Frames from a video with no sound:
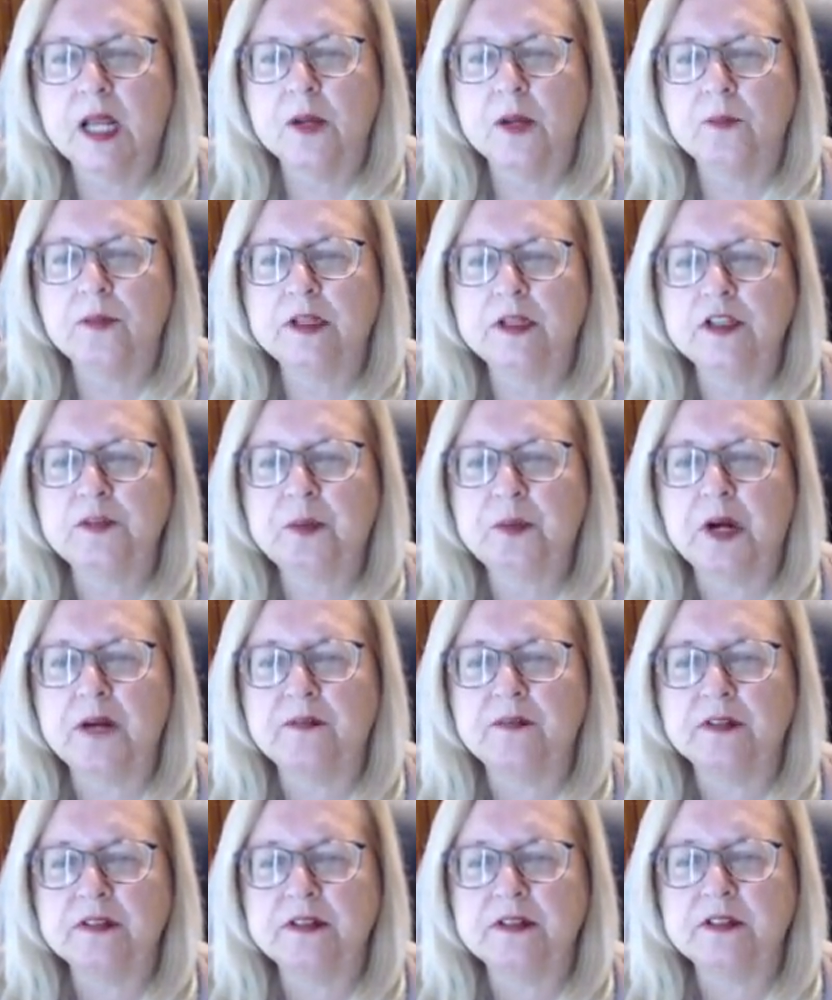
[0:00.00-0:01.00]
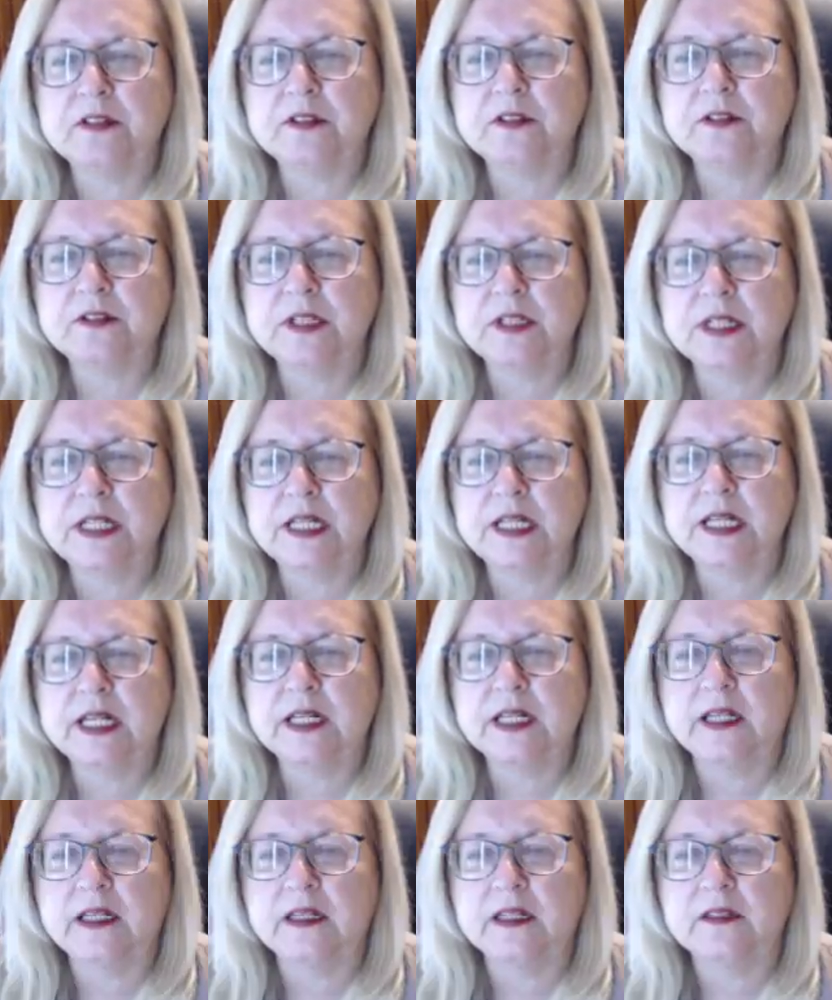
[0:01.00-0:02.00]
Please pray for the Sister Cindy.
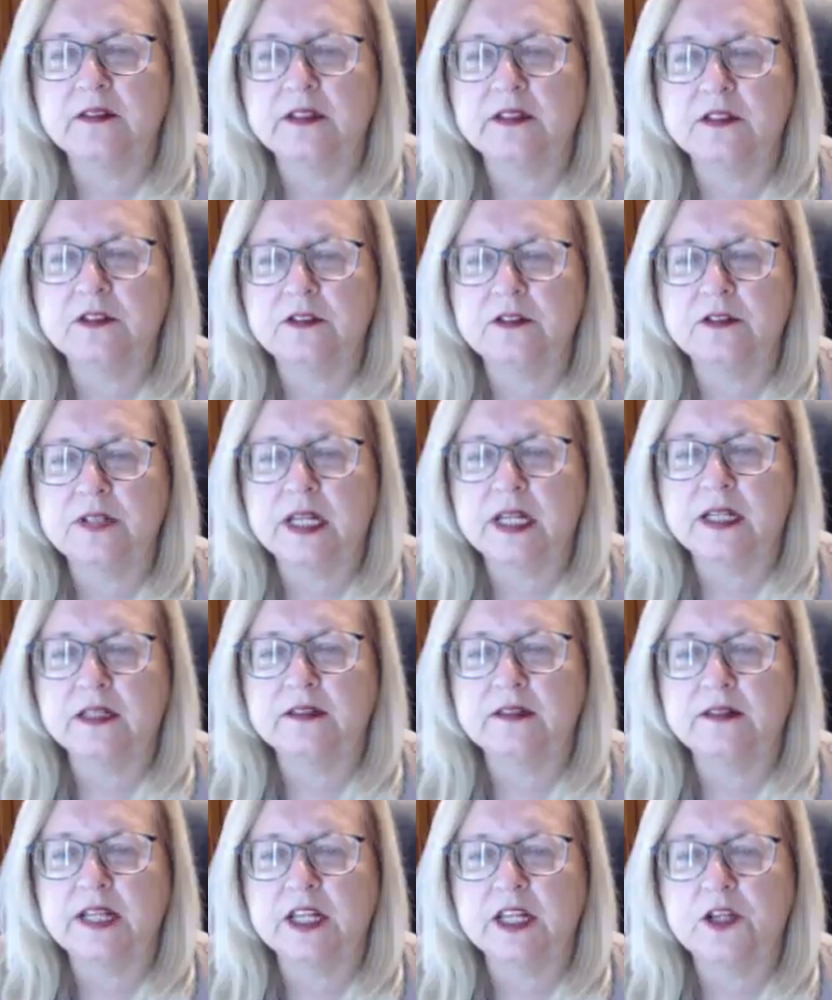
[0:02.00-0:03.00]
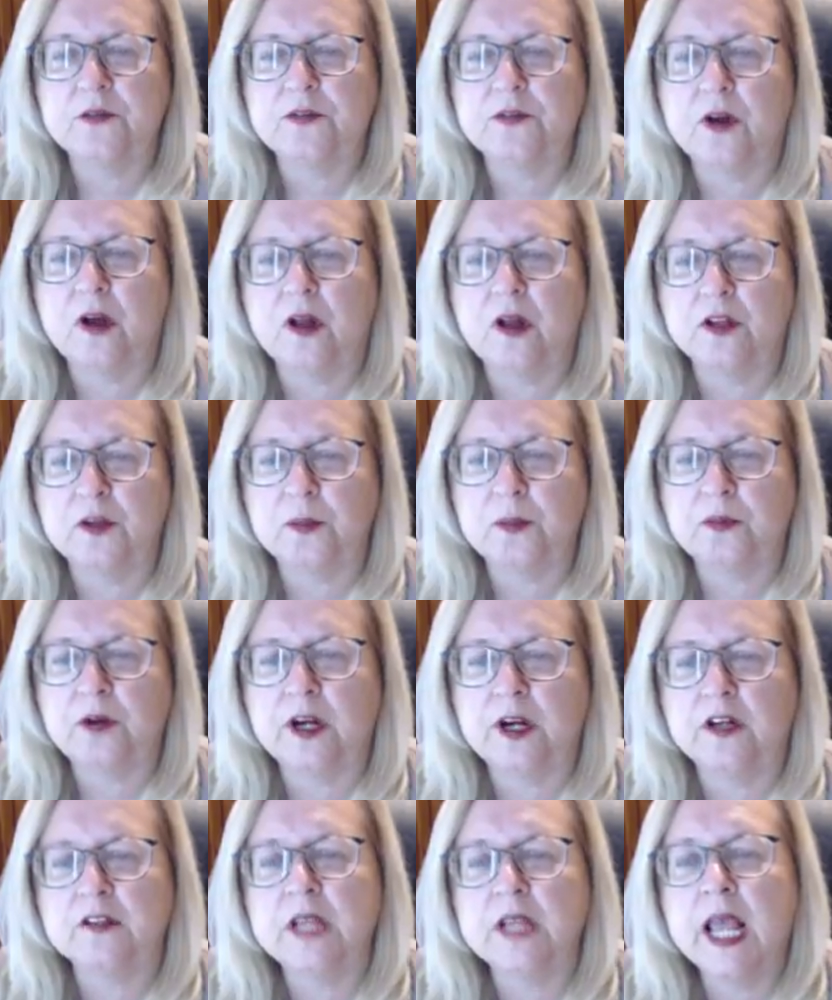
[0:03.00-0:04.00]
And Sister says, thank you for all your
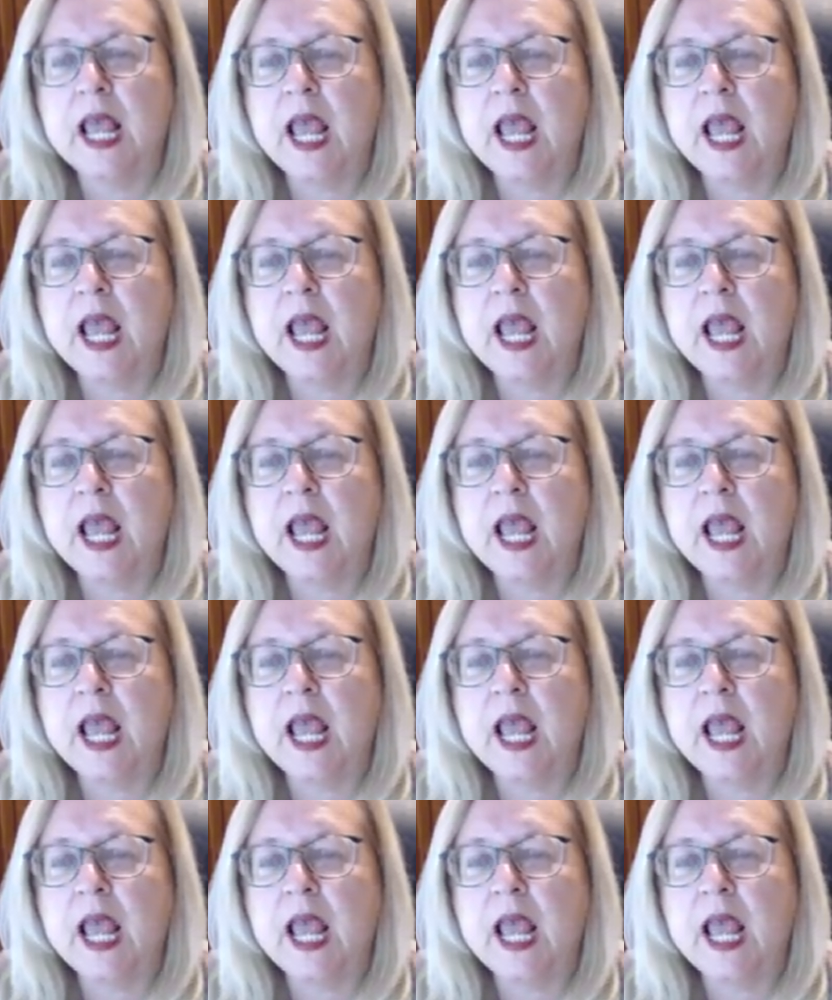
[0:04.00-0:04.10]
prayers.